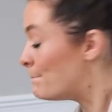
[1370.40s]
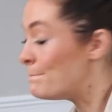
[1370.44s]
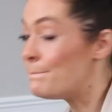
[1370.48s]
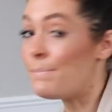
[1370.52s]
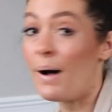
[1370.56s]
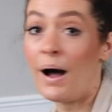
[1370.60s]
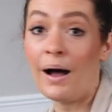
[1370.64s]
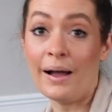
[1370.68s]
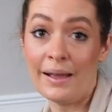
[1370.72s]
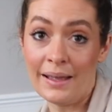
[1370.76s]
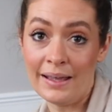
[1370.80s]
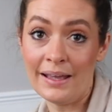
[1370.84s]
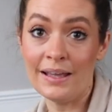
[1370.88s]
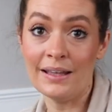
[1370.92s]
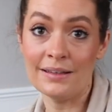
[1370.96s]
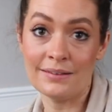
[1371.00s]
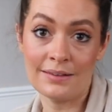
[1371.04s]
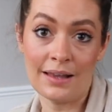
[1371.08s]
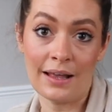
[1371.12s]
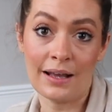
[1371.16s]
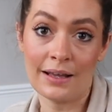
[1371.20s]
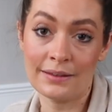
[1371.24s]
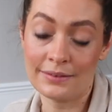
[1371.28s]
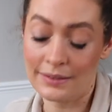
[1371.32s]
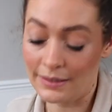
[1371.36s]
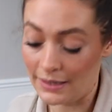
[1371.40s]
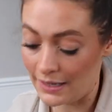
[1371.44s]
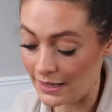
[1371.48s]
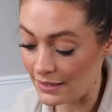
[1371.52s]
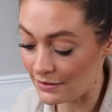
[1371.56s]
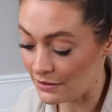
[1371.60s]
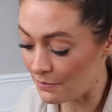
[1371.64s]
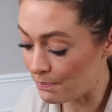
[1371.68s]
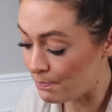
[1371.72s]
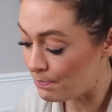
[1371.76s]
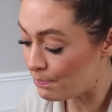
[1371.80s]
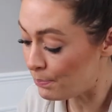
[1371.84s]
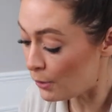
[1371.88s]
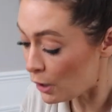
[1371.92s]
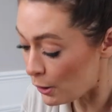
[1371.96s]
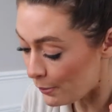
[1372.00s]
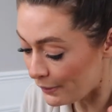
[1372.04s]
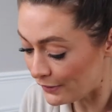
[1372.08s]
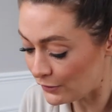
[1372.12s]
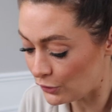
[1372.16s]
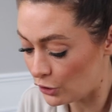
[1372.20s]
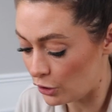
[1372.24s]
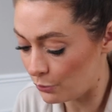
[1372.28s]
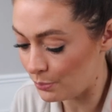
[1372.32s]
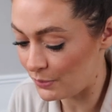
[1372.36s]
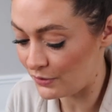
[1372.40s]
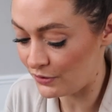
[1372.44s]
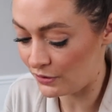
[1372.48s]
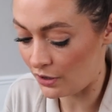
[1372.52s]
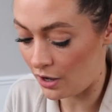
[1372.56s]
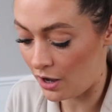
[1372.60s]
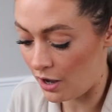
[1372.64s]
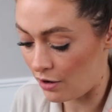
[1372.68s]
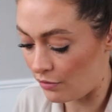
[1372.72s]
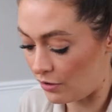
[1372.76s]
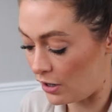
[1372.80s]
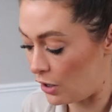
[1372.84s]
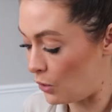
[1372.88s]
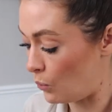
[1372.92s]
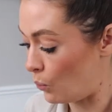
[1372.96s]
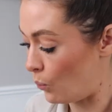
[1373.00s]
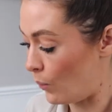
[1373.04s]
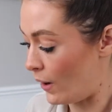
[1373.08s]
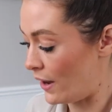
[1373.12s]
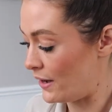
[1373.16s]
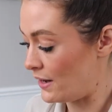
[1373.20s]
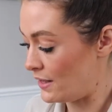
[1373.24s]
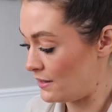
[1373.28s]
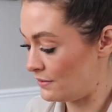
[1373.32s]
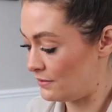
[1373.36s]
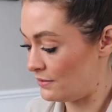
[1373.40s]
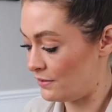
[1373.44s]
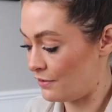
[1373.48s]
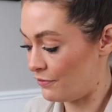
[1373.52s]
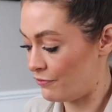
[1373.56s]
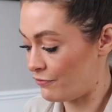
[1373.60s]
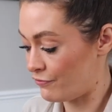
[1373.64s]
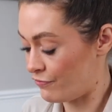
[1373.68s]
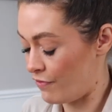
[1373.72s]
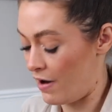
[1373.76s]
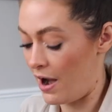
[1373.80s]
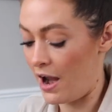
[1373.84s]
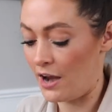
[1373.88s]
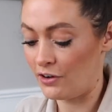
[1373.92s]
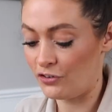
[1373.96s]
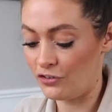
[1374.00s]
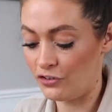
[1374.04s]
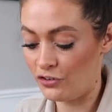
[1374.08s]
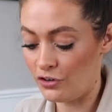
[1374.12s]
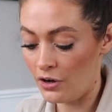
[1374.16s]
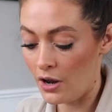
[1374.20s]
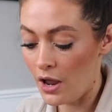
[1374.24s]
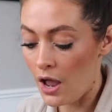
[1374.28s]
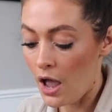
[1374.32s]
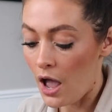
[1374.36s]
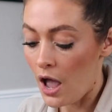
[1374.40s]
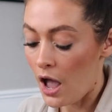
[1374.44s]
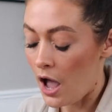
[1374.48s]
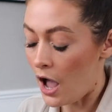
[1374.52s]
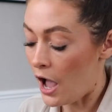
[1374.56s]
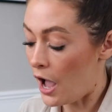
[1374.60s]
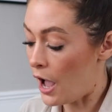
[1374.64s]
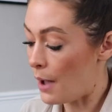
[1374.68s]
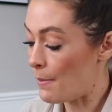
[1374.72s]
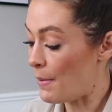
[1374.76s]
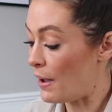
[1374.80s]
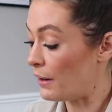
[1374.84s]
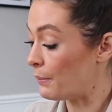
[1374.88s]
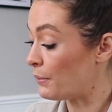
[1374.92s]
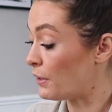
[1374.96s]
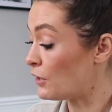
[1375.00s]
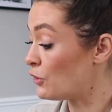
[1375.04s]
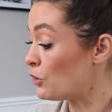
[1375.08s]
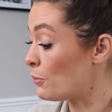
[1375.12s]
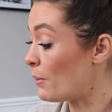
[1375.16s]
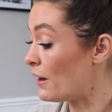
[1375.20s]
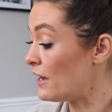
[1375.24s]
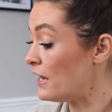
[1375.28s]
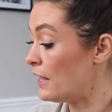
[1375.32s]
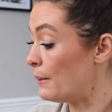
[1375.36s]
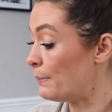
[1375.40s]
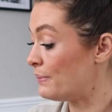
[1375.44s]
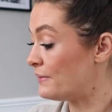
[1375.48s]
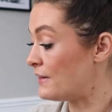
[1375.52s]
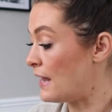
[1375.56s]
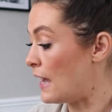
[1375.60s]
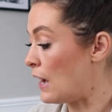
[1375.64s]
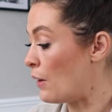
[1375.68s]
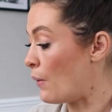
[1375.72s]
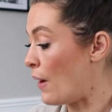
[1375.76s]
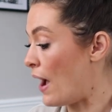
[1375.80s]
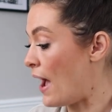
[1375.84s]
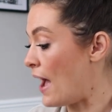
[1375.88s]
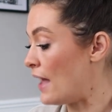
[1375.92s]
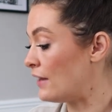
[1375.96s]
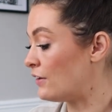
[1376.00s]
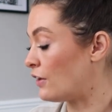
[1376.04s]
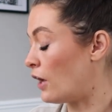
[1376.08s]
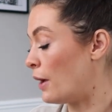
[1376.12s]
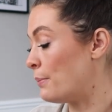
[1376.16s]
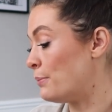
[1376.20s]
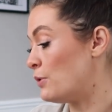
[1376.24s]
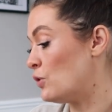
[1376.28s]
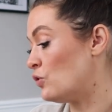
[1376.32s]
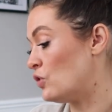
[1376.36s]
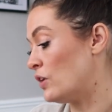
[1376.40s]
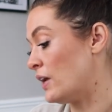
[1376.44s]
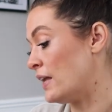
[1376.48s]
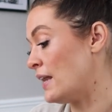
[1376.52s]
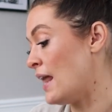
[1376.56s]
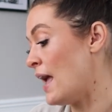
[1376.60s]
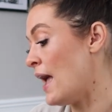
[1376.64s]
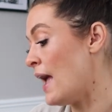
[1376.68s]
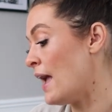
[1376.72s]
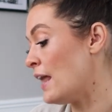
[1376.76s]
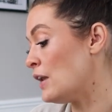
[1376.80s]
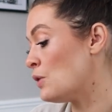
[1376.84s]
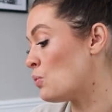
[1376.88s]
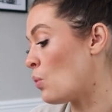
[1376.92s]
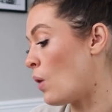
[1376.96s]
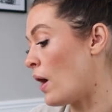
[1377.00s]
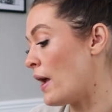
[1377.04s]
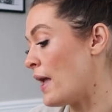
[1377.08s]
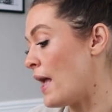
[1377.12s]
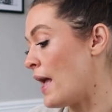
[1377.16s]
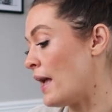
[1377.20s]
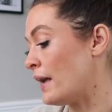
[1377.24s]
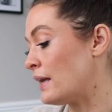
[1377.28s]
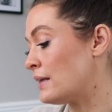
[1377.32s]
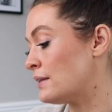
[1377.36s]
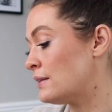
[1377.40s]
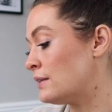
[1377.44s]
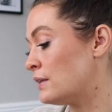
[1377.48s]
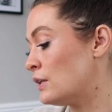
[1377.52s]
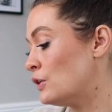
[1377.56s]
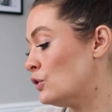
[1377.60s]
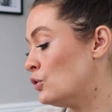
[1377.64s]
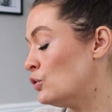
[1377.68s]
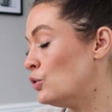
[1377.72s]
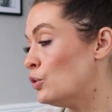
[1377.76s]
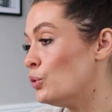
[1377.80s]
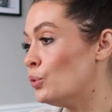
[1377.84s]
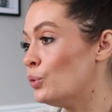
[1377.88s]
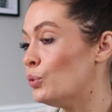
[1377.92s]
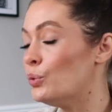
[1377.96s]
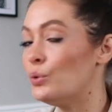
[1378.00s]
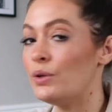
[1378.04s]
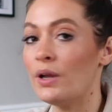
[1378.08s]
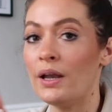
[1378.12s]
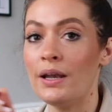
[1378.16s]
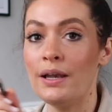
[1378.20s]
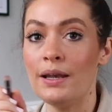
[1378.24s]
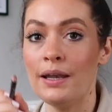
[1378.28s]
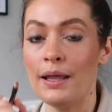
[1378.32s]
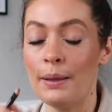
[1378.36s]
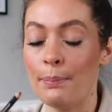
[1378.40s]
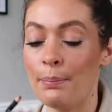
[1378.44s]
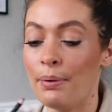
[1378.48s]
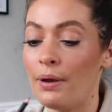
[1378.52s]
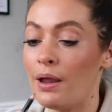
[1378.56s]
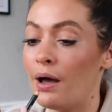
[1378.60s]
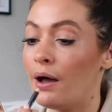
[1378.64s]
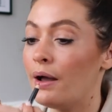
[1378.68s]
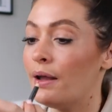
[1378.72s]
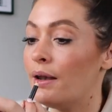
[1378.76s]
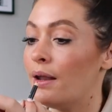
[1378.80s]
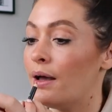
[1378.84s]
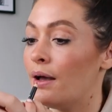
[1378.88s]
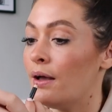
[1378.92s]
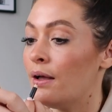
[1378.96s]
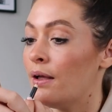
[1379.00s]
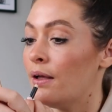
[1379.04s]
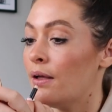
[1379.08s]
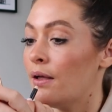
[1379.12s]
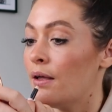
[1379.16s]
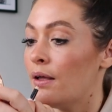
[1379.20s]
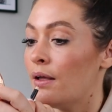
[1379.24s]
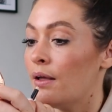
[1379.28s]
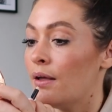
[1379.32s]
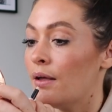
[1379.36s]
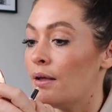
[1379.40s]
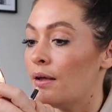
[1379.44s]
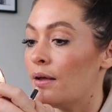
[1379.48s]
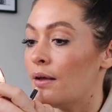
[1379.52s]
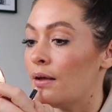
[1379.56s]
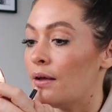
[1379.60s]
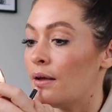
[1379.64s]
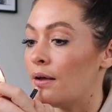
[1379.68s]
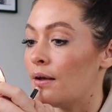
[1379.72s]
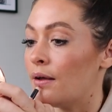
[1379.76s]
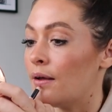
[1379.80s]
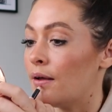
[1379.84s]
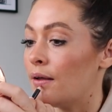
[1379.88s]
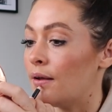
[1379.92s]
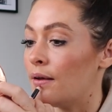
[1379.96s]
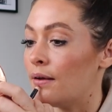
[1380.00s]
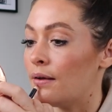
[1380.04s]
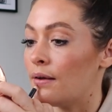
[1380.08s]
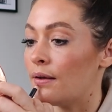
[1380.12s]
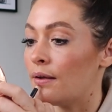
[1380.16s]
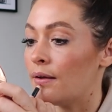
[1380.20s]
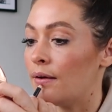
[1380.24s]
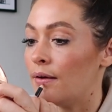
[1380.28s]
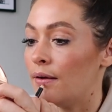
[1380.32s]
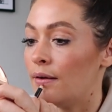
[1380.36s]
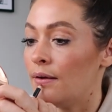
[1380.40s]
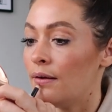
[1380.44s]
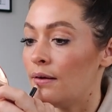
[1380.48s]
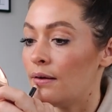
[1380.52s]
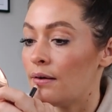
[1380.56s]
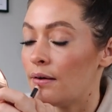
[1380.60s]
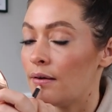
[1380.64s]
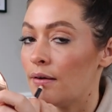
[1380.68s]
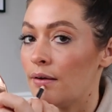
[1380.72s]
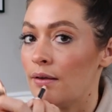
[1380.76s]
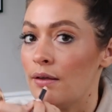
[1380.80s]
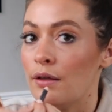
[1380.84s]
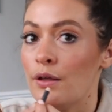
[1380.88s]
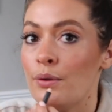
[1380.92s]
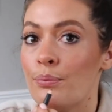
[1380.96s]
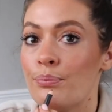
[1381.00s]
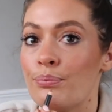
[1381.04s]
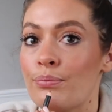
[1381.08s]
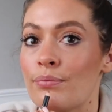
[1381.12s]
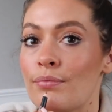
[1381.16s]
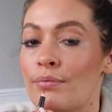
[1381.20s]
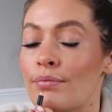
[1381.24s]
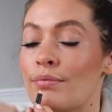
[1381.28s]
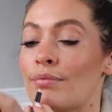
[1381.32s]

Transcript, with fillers: but it is, like I said, it is a blooming good mascara when it's fresh. Um, and I'm going to do my lips now, and I'm using an NYX Nude Lip Liner. And I'm literally